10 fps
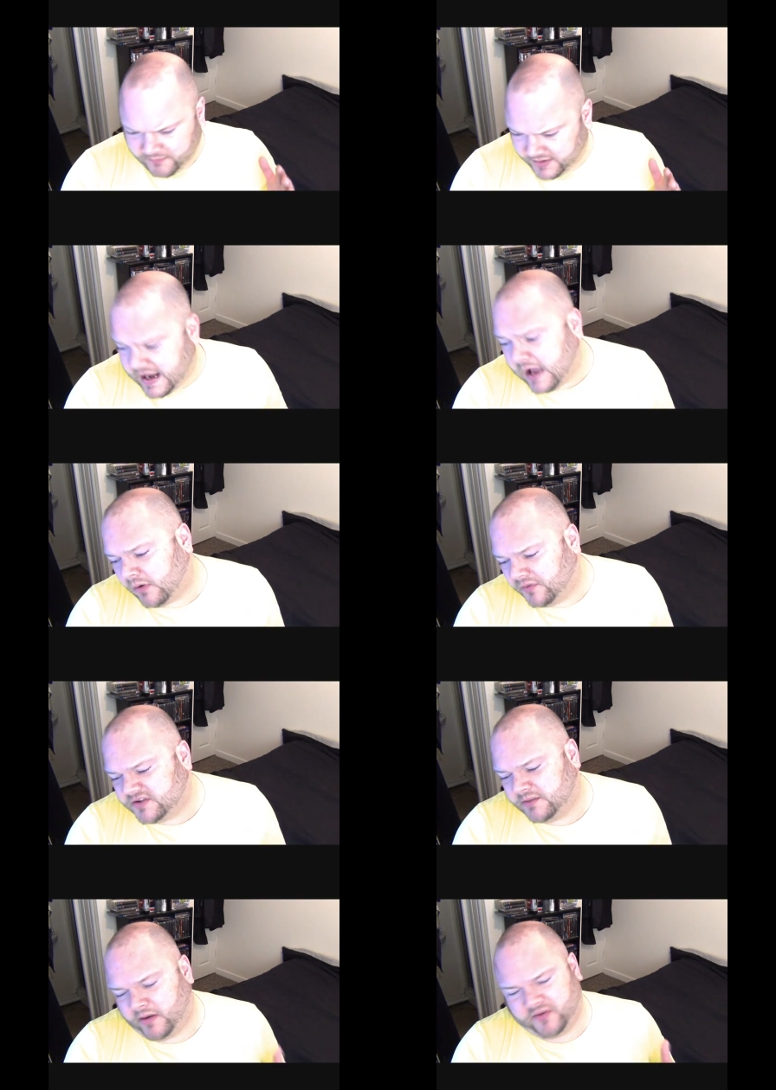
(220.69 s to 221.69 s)
But now
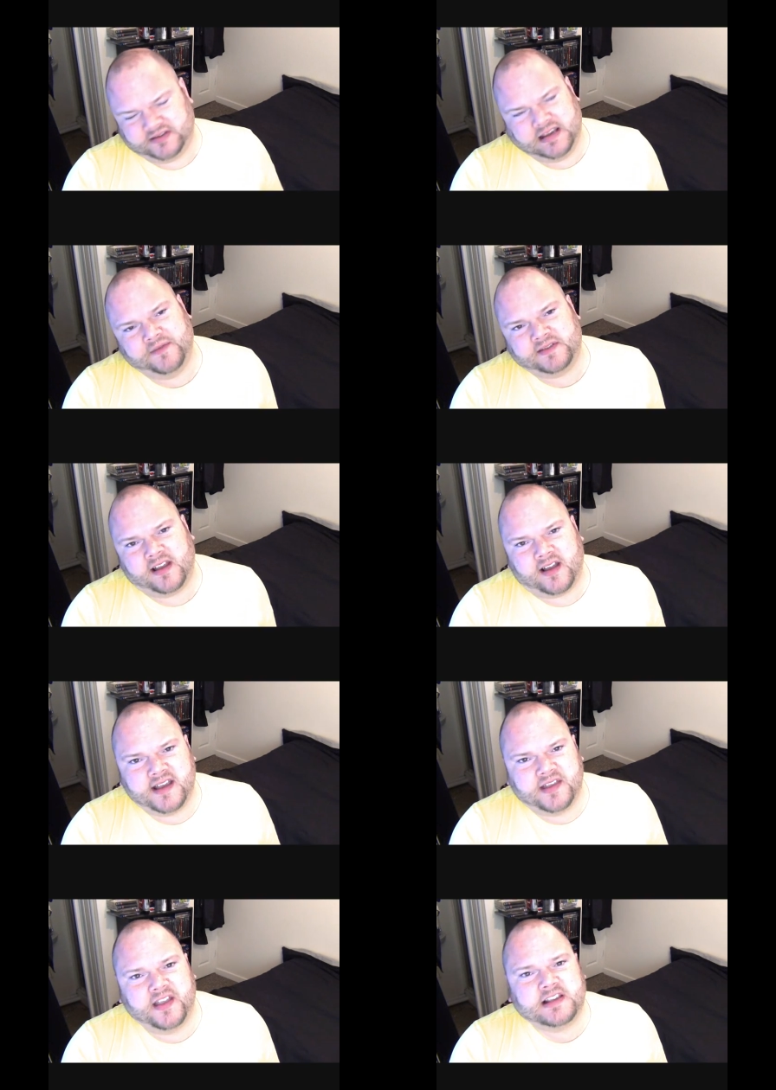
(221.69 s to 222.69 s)
on to the positives. Like
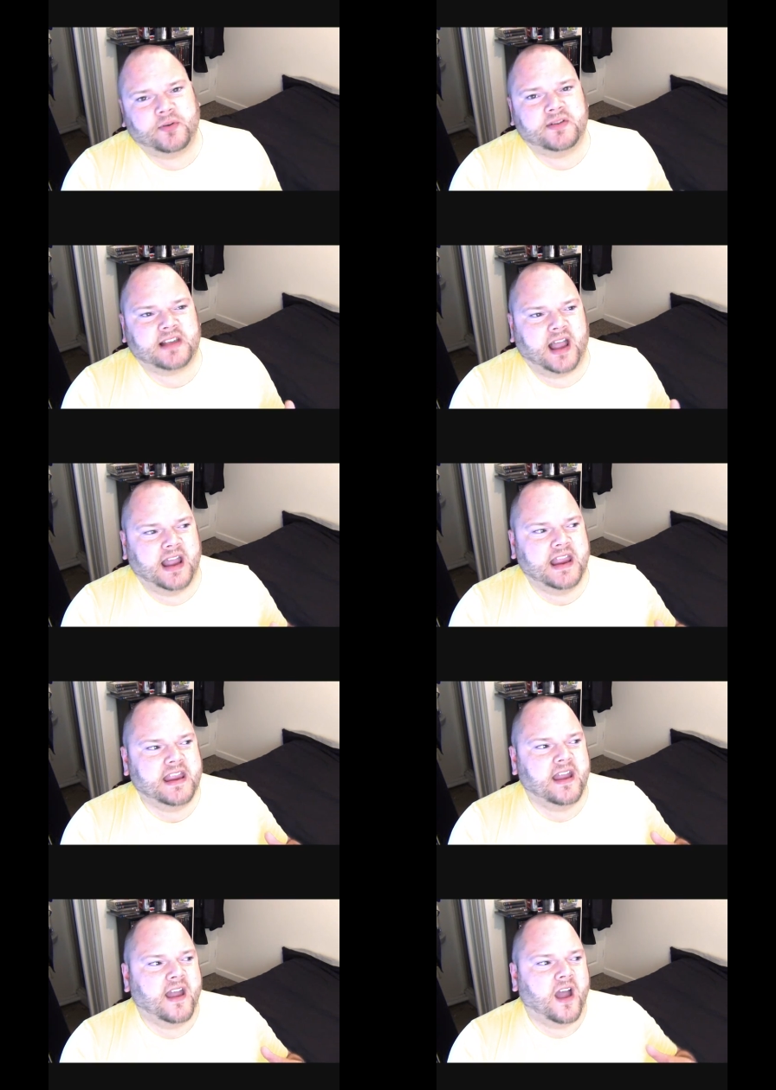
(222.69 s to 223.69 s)
I said, this was
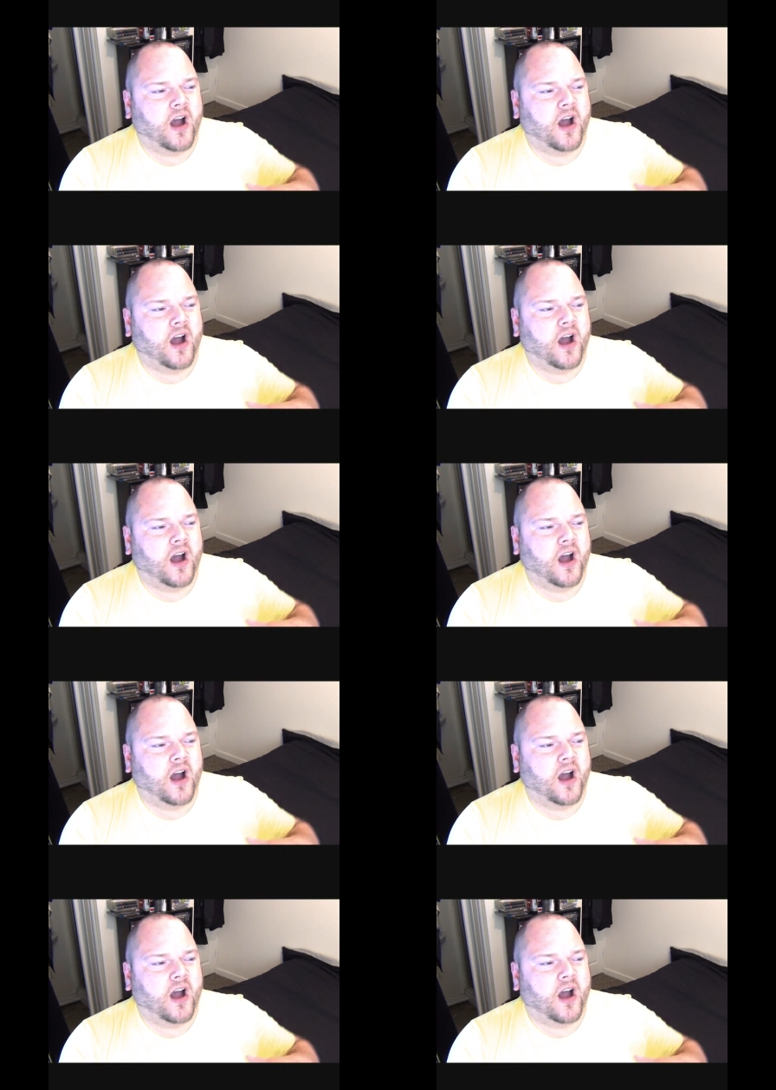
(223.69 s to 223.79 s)
a